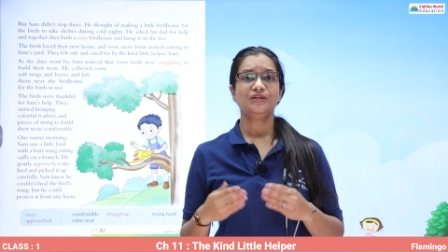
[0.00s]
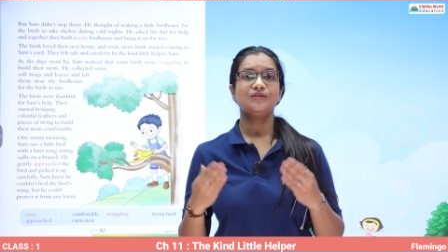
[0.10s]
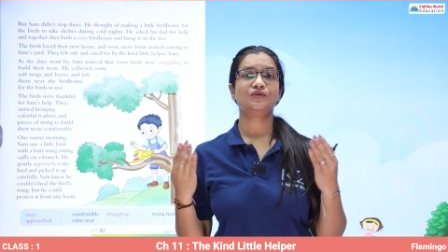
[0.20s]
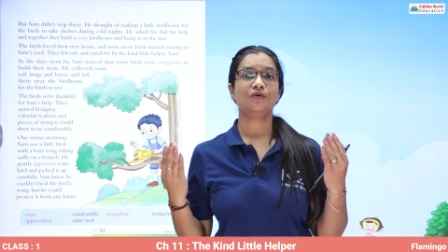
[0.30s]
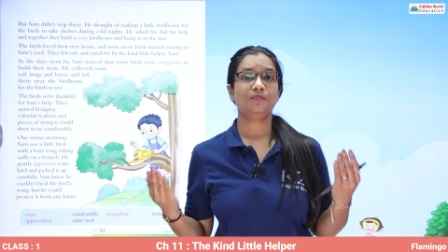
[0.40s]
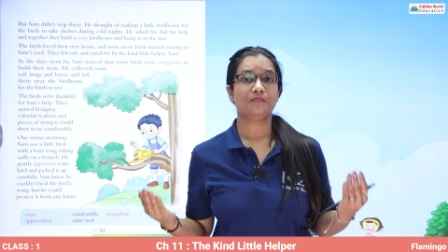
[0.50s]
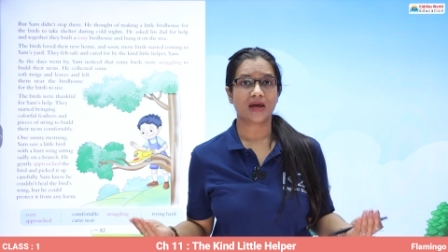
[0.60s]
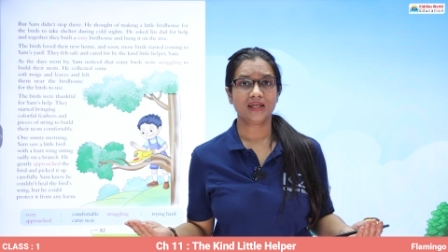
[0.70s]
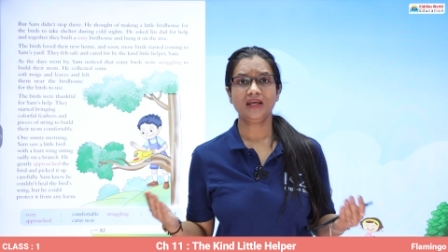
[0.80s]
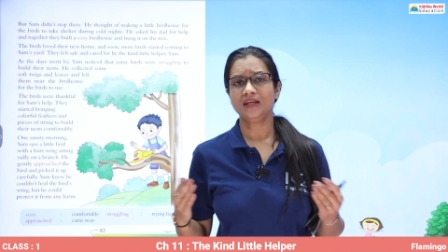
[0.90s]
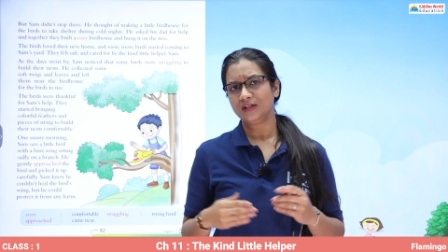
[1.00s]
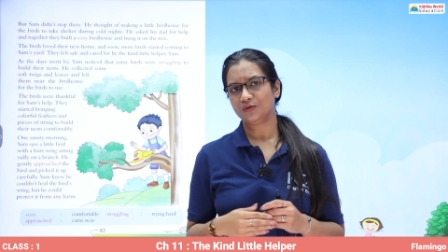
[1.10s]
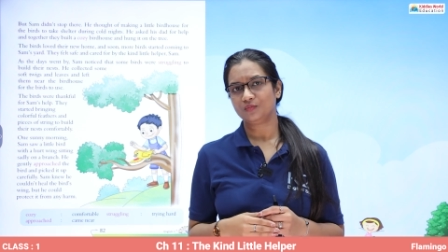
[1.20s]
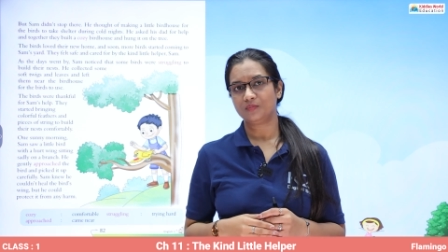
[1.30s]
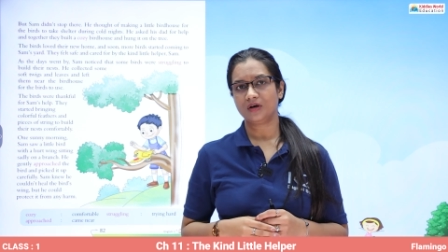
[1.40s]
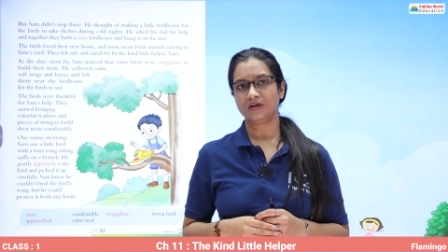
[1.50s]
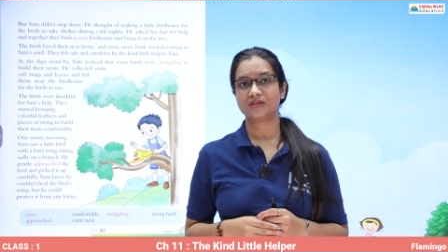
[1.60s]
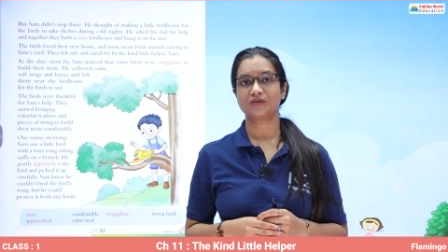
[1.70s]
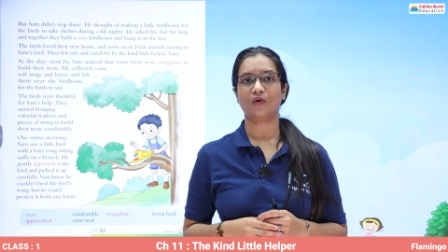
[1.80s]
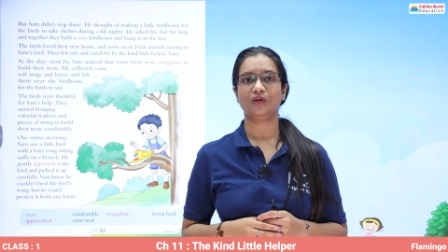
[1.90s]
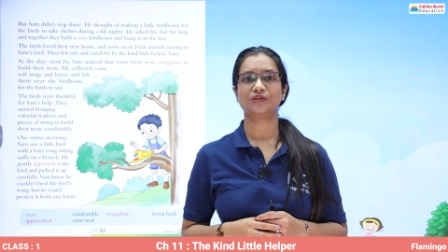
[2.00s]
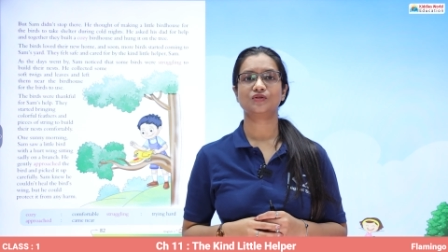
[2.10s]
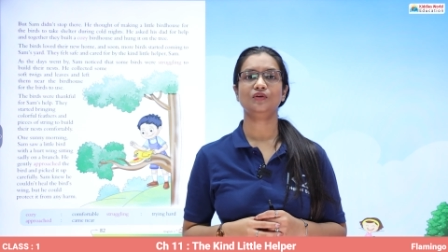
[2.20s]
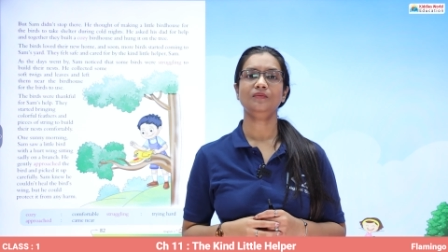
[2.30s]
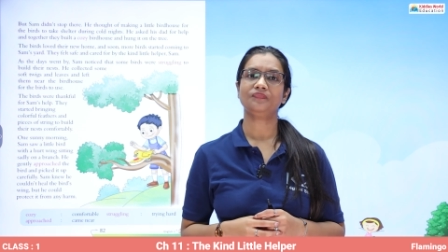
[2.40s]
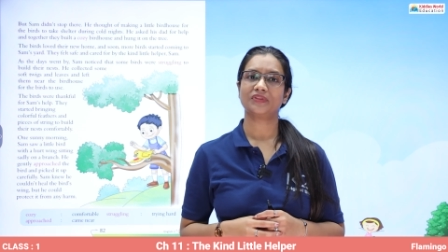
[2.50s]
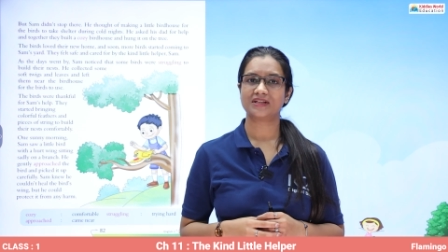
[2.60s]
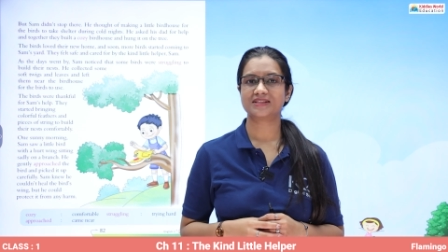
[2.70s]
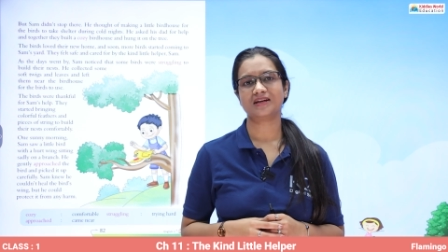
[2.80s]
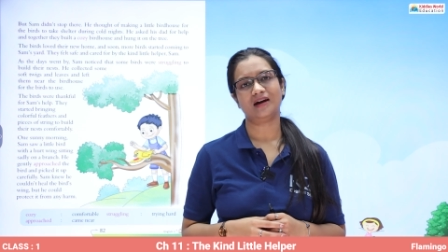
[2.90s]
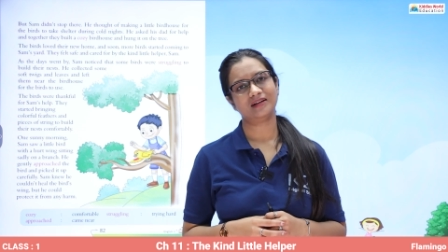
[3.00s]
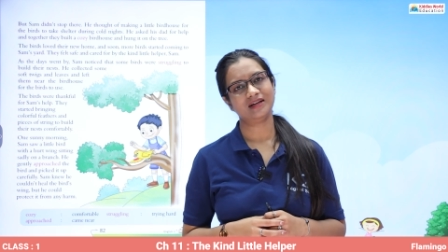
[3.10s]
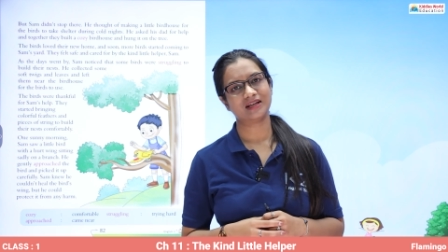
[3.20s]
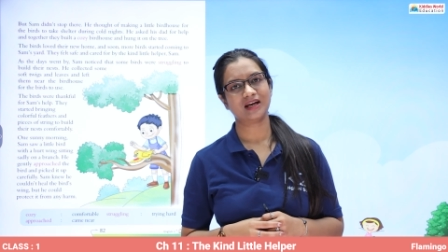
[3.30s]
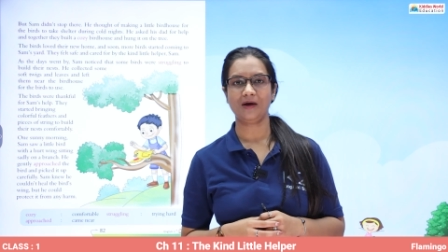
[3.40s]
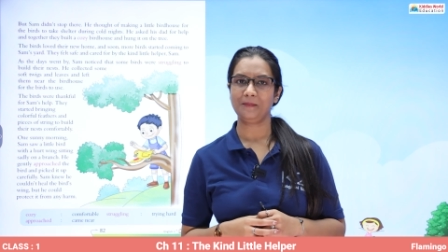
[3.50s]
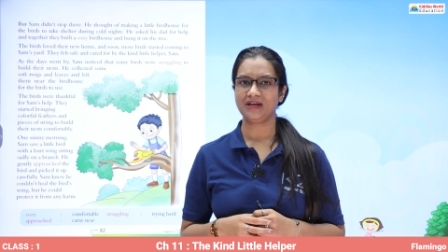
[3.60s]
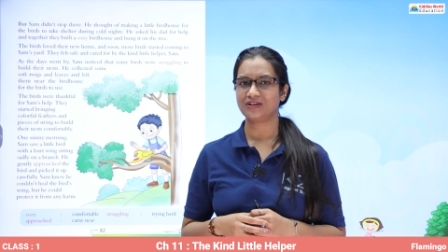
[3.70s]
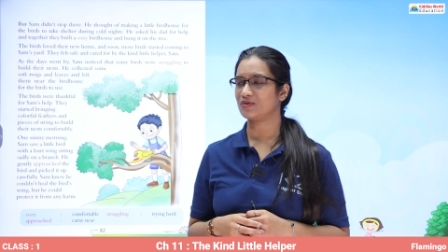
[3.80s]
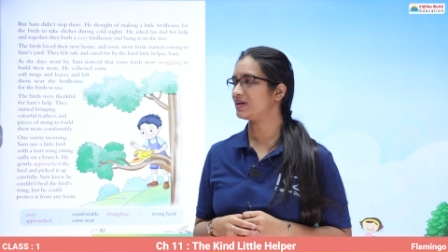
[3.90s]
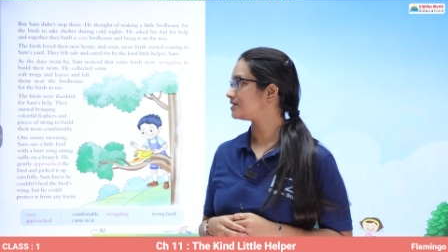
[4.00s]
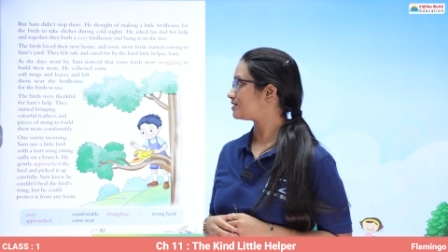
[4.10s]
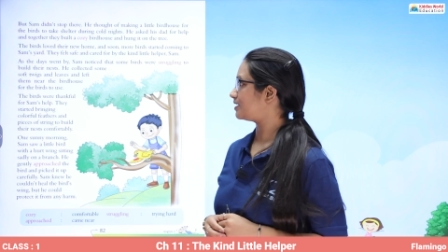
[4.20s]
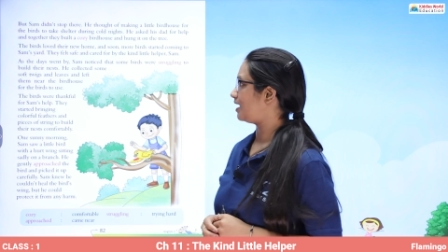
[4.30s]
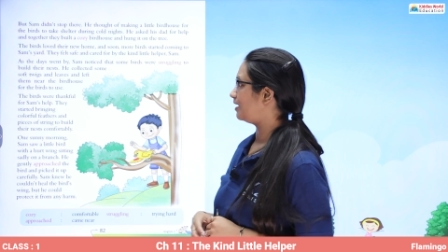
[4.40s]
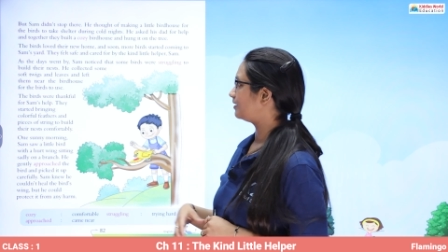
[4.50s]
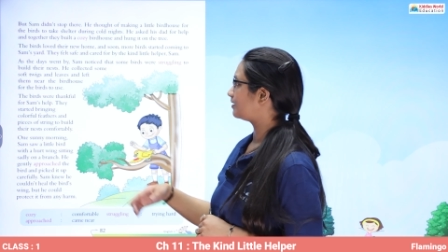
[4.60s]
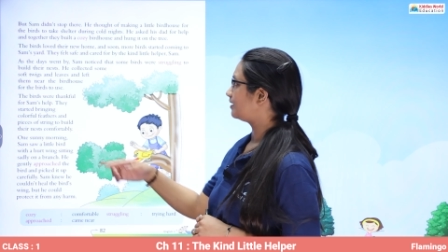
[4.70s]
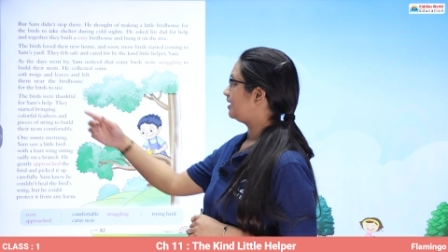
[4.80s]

So many new birds also started coming to his yard.